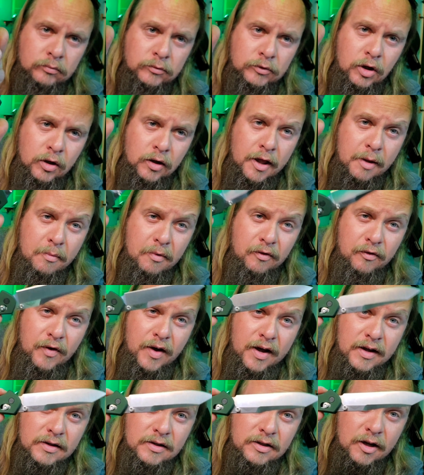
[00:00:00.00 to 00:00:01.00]
Don't let me
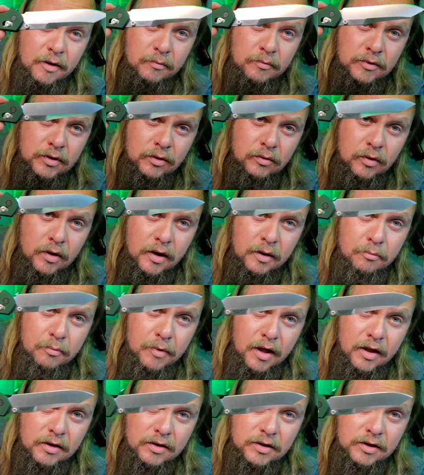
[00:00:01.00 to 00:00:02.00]
find something to
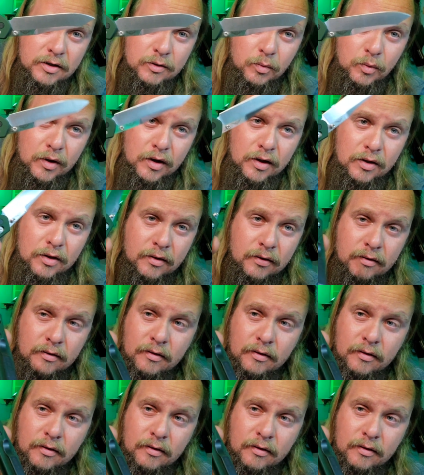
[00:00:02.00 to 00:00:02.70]
embellish this with.